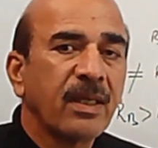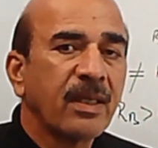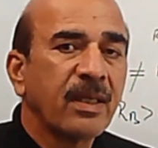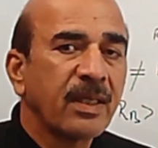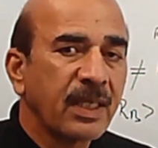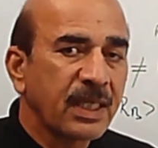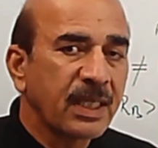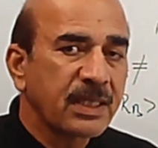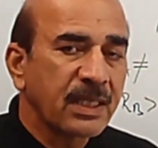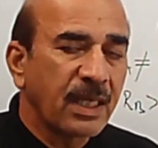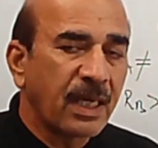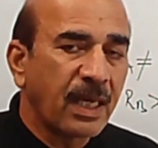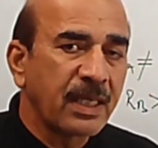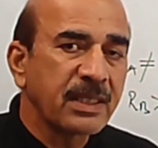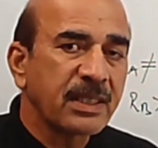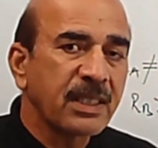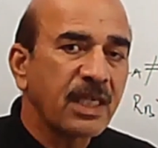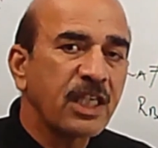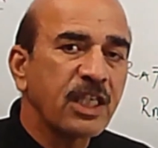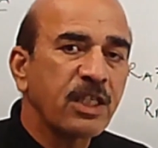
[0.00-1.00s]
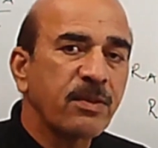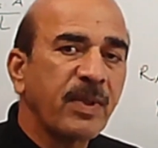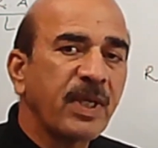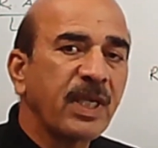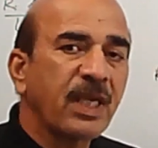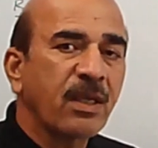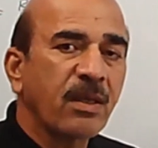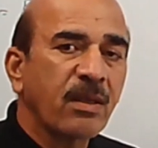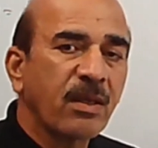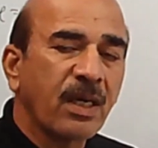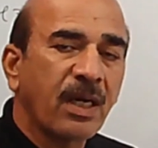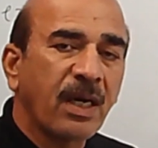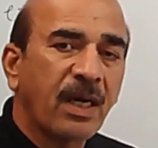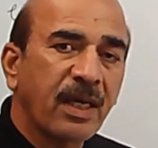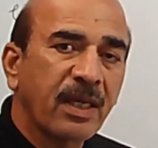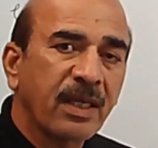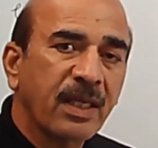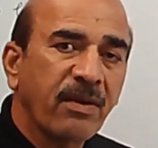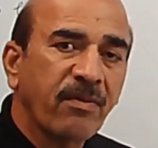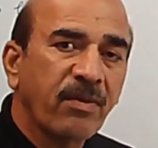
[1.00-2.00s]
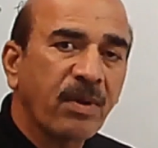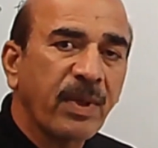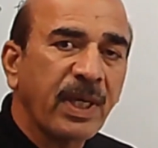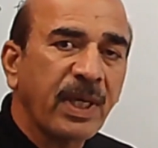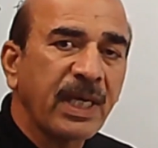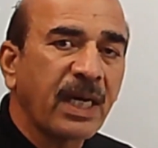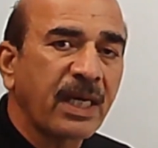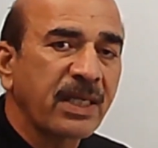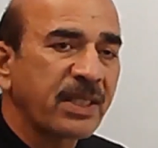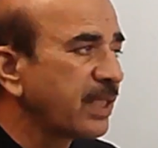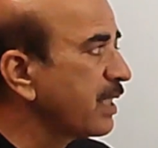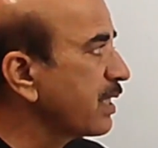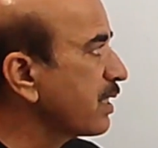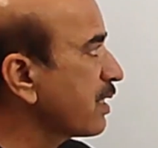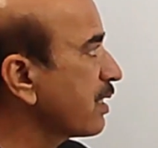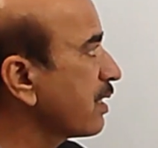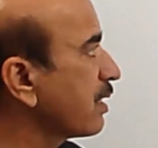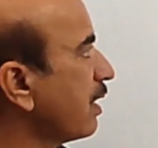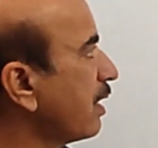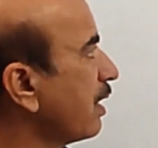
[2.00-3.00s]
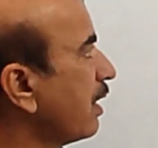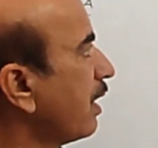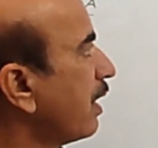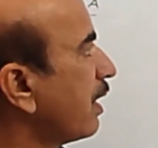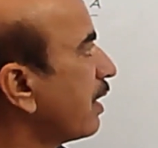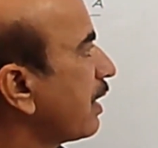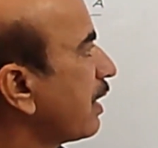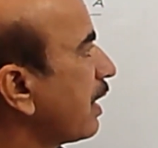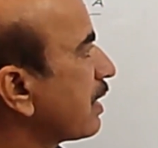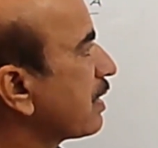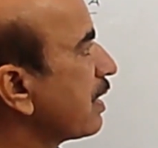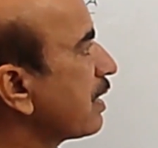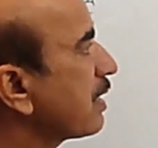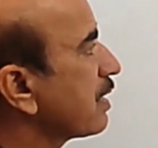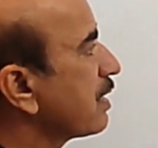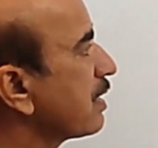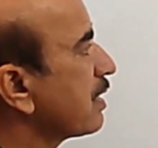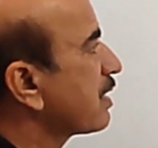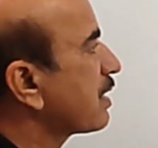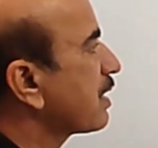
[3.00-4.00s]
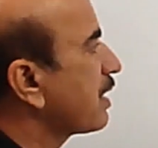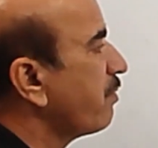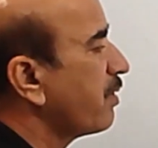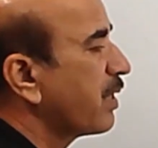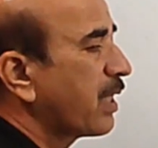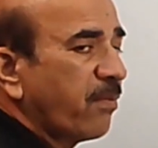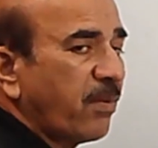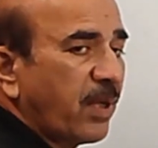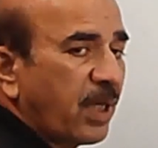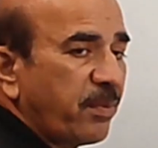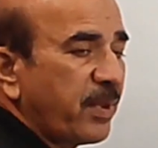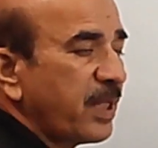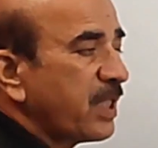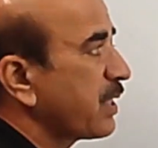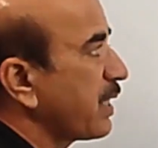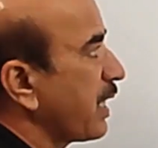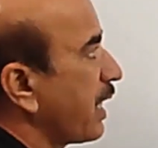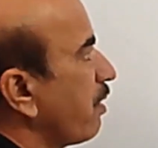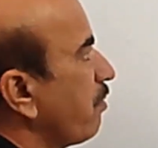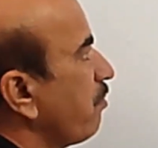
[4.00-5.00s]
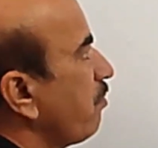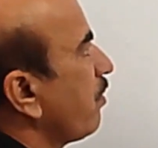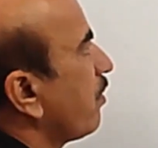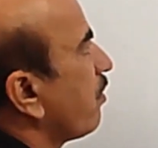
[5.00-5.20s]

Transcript: Yes, answer is being given by Ashish. That sir, resistivity will be same